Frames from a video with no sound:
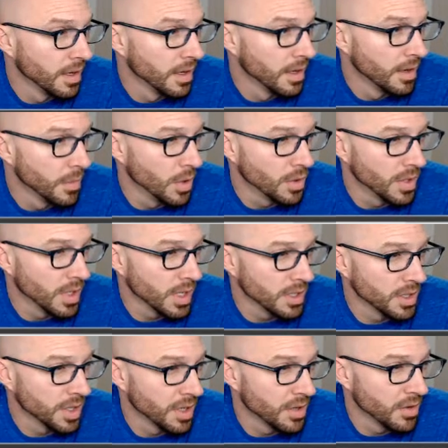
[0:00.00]
Bo Sox
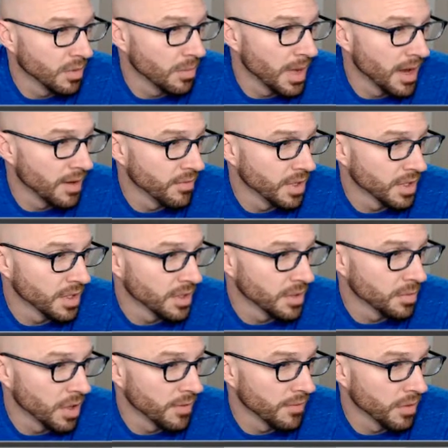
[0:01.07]
General, Mavericks.
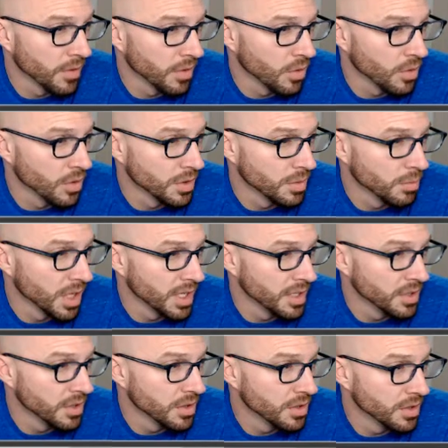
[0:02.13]
Par for the course,
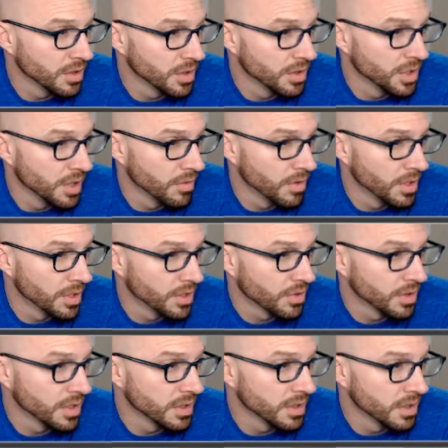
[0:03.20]
Blazers. J Rich,
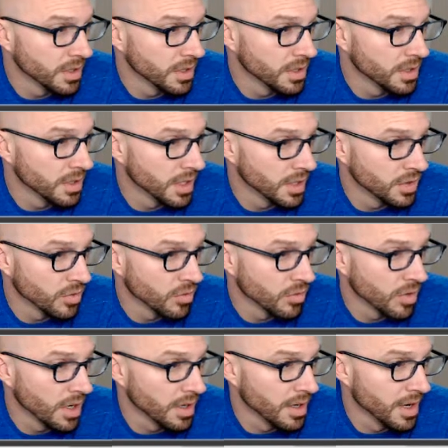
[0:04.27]
Grizzlies. Angel
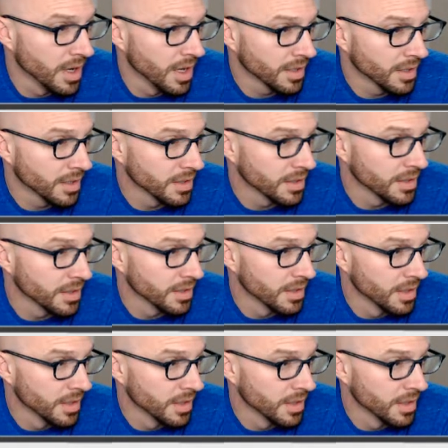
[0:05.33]
Red, Knicks.